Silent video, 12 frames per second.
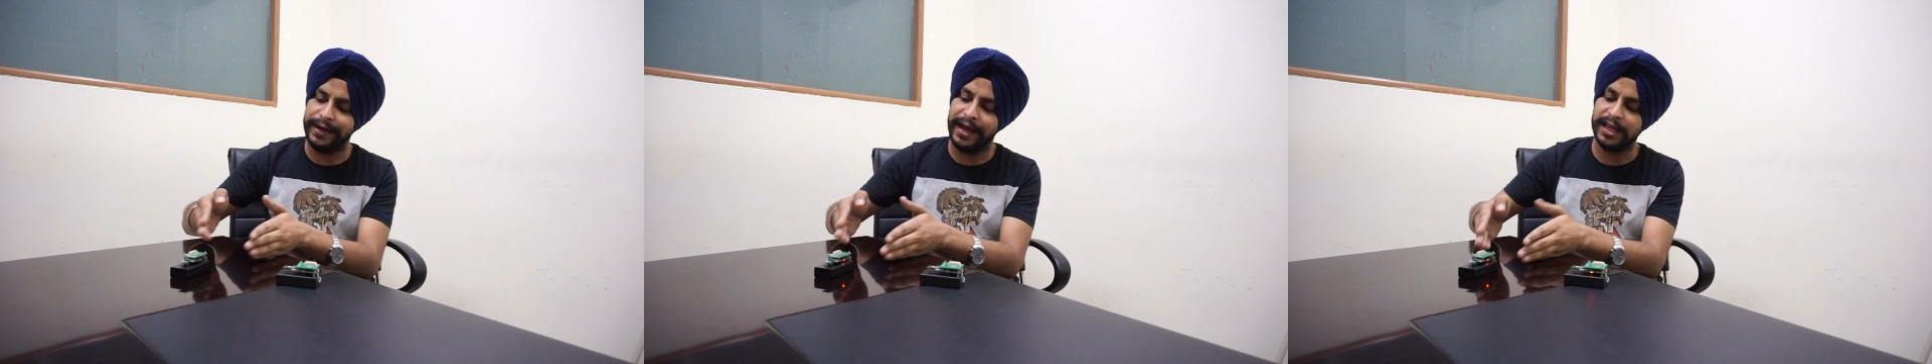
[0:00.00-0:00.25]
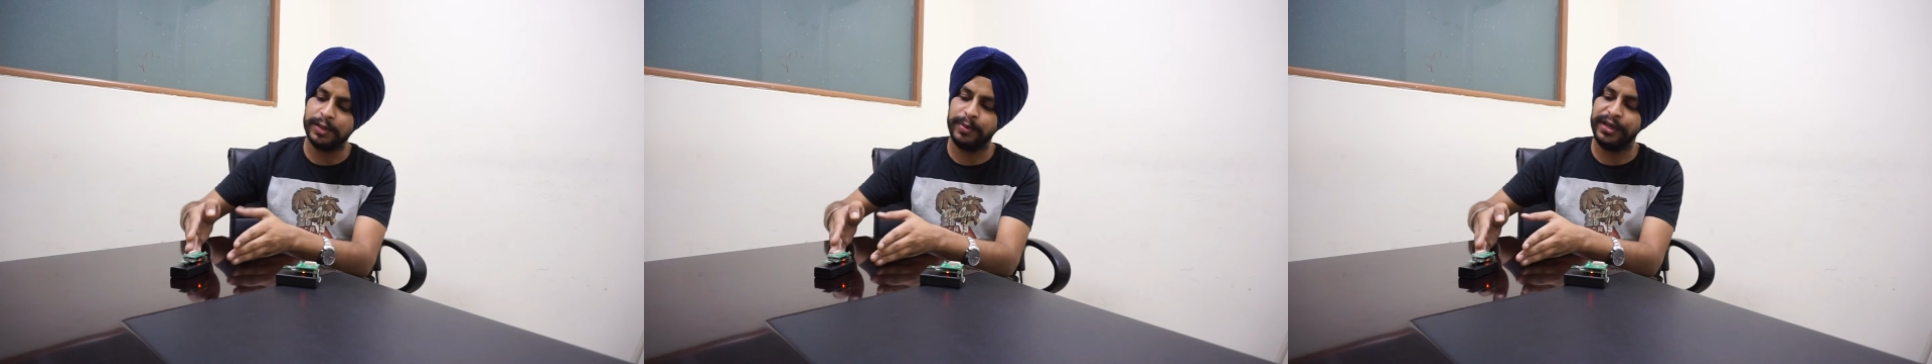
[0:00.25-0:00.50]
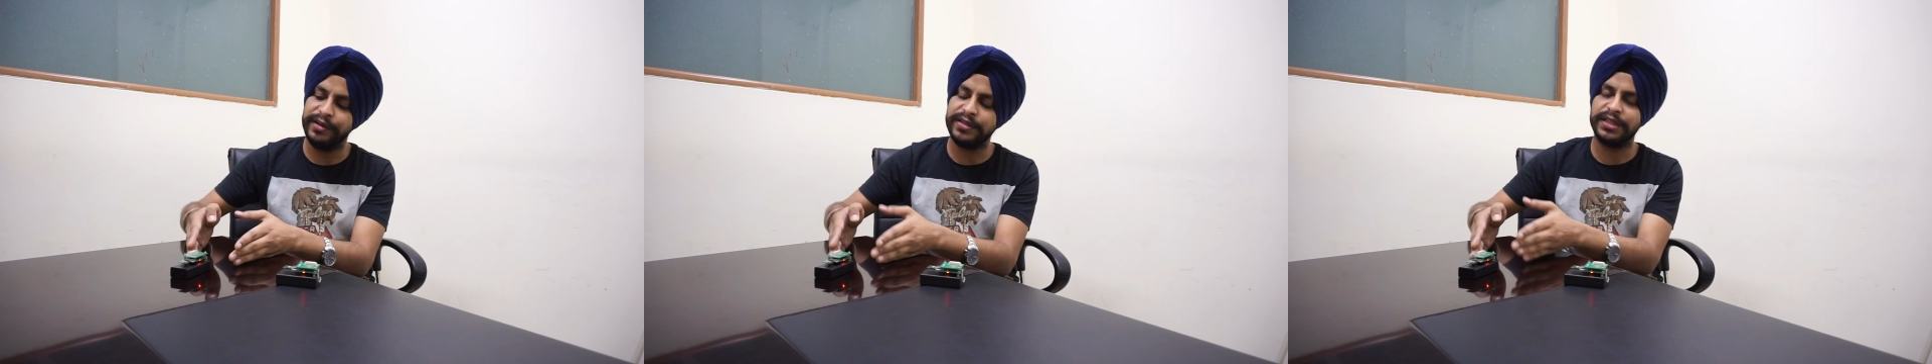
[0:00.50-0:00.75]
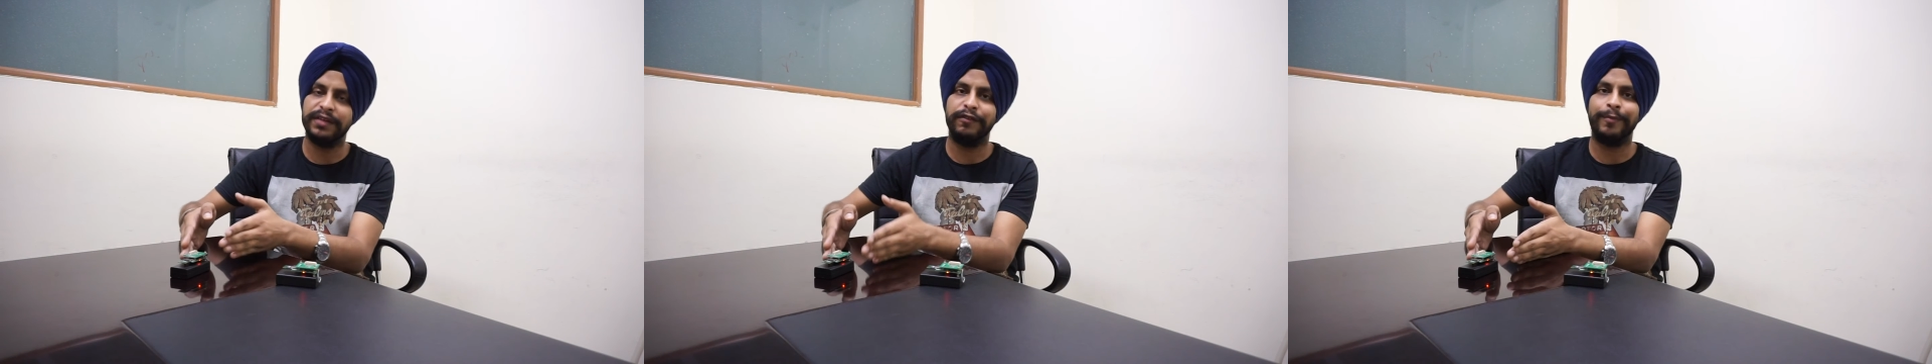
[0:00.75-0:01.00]
has been
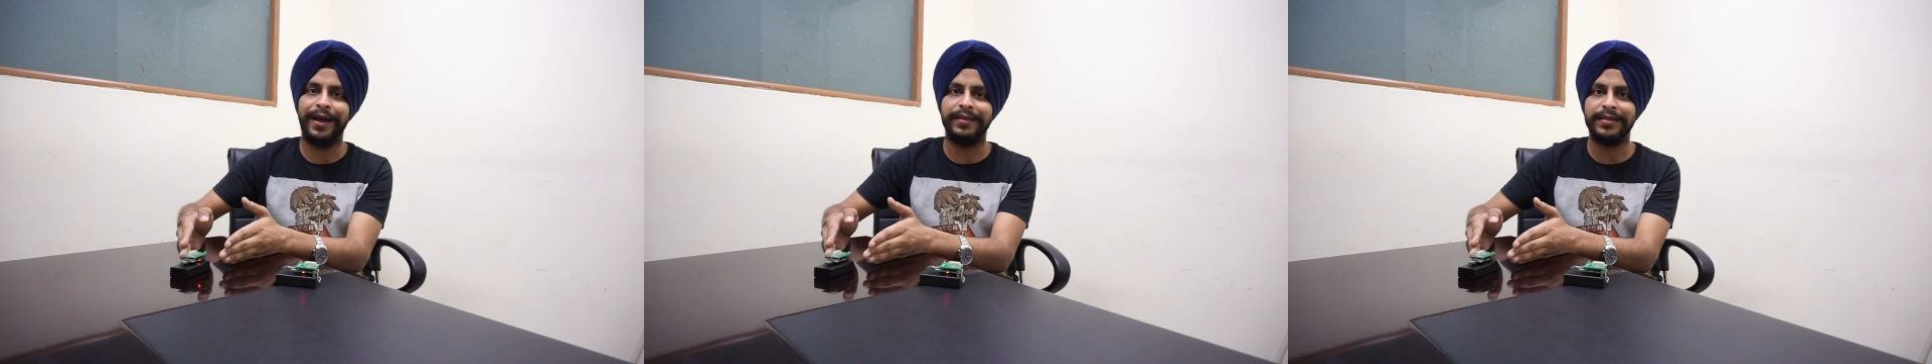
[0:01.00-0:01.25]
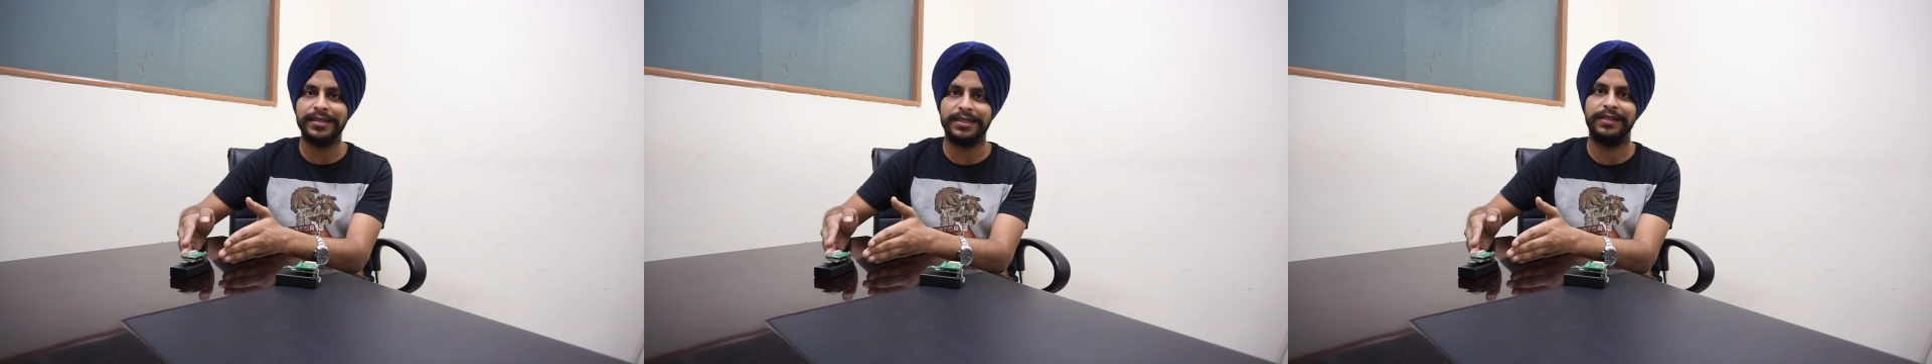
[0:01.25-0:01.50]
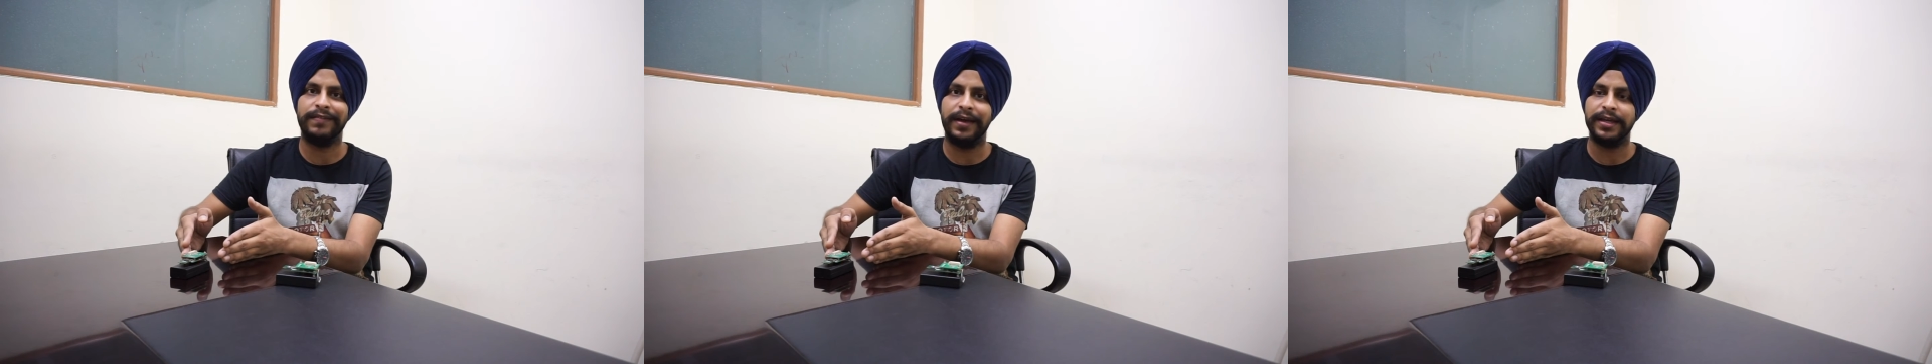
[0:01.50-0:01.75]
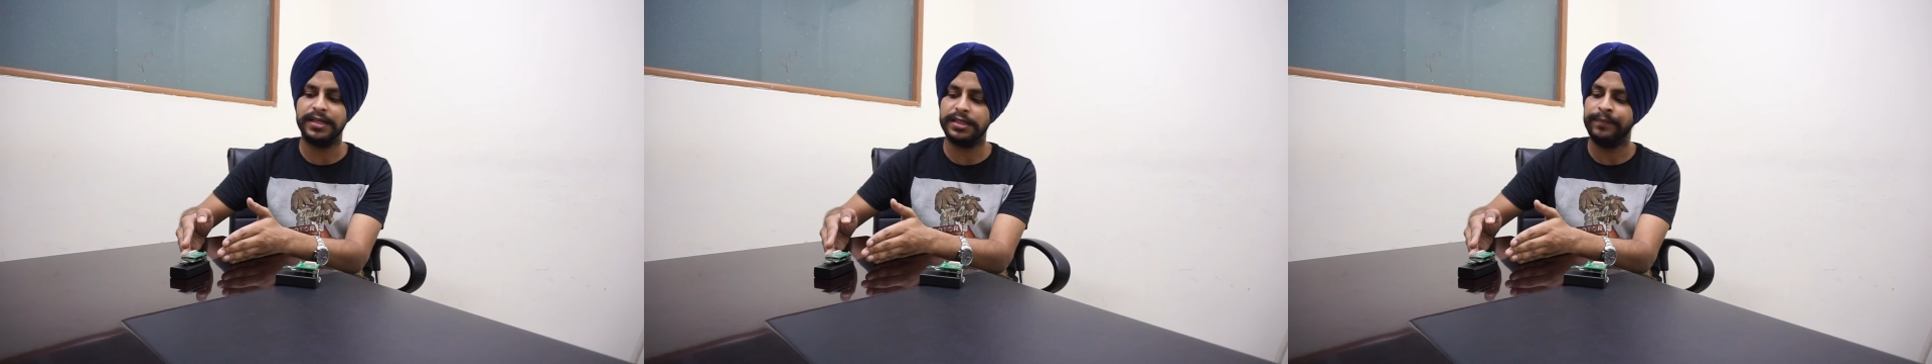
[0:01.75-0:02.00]
received by this
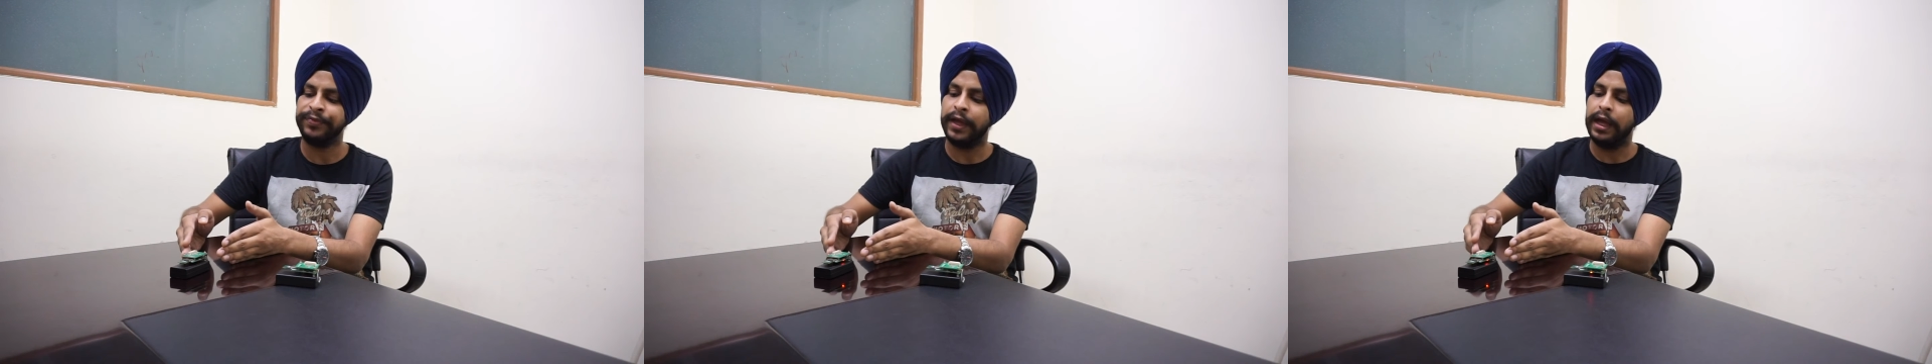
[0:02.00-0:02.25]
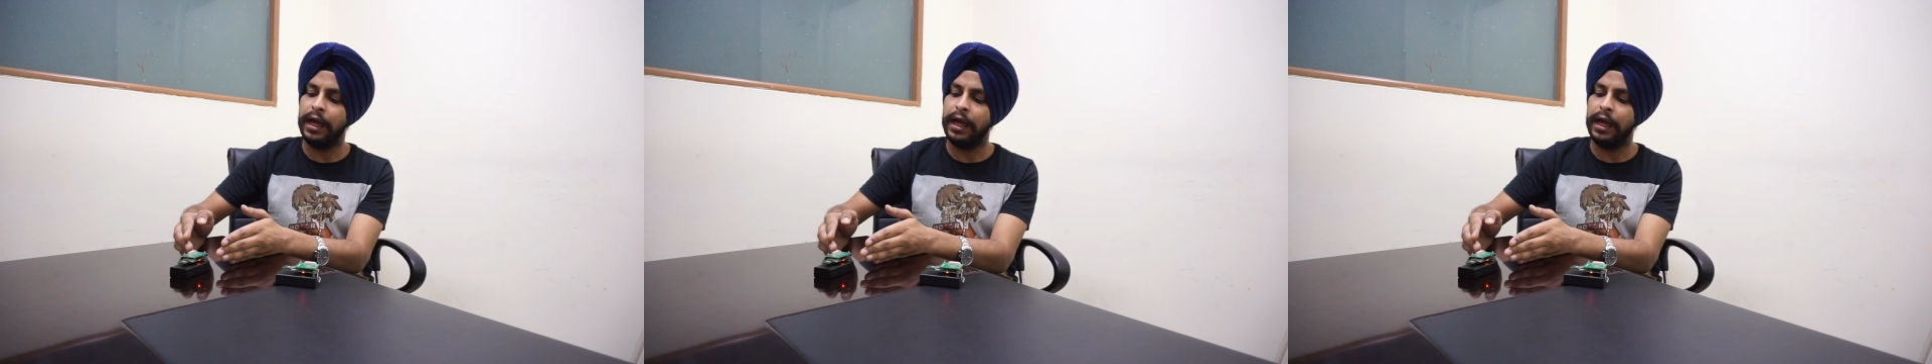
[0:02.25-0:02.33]
device,